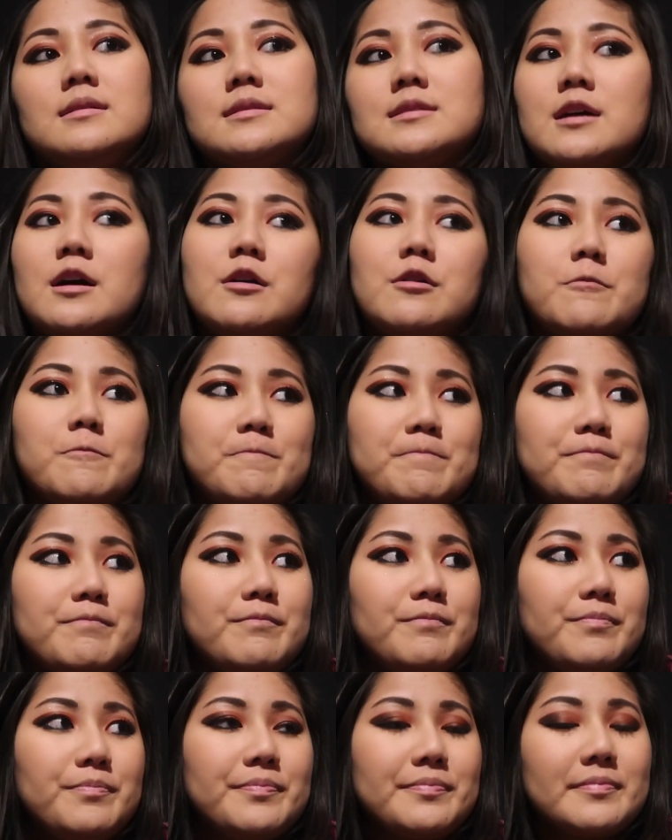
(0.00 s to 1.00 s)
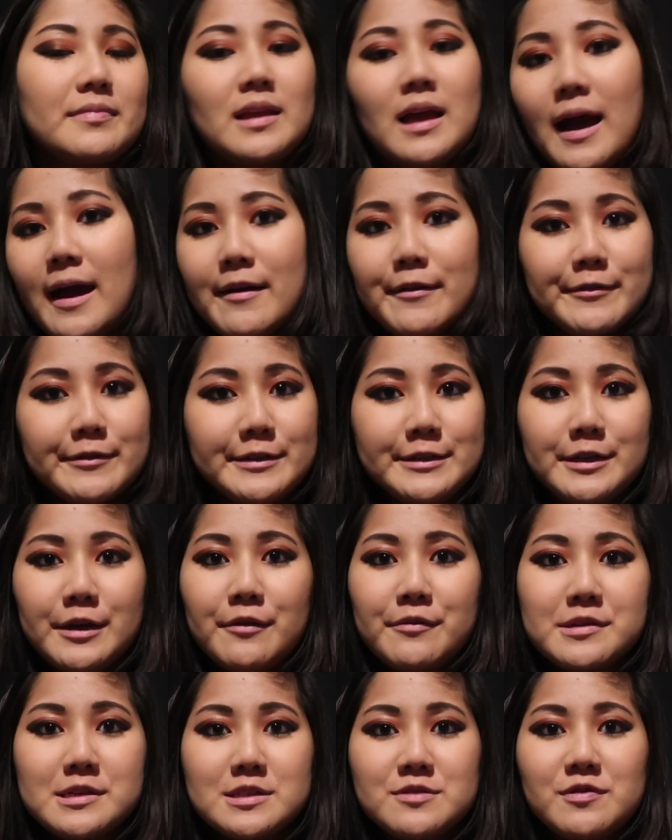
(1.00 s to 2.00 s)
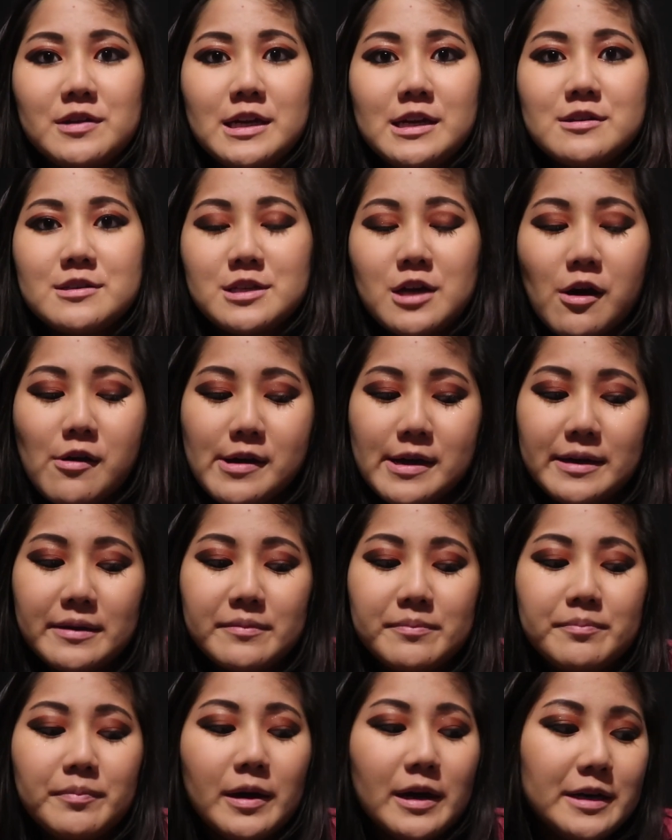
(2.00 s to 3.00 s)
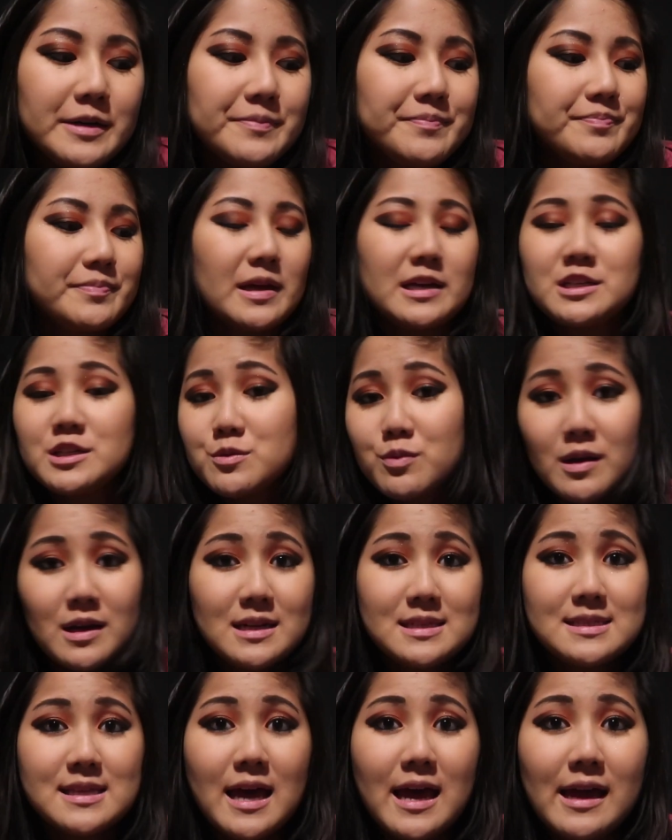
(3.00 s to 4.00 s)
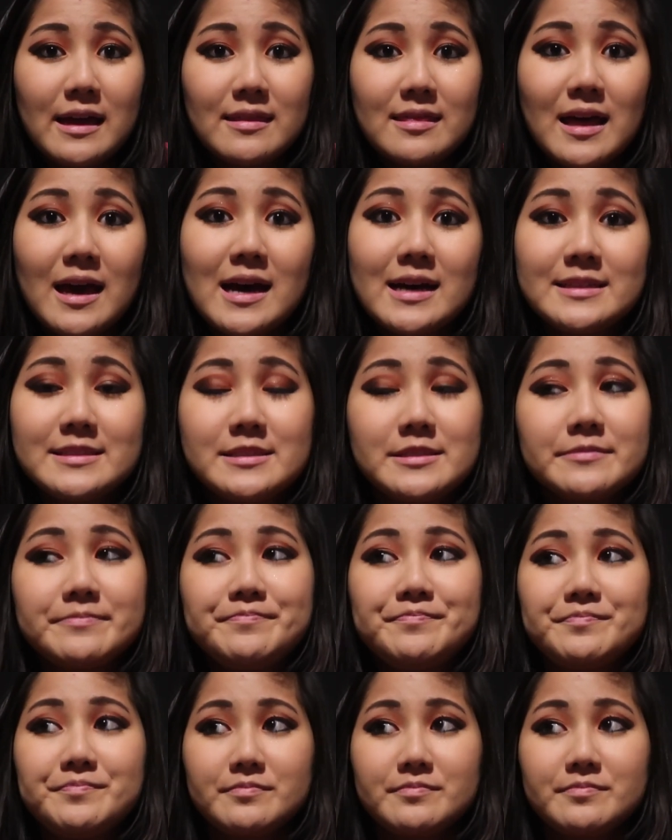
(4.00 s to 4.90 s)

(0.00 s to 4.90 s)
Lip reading: So, I don't really know where this video is going, but I just wanted to say that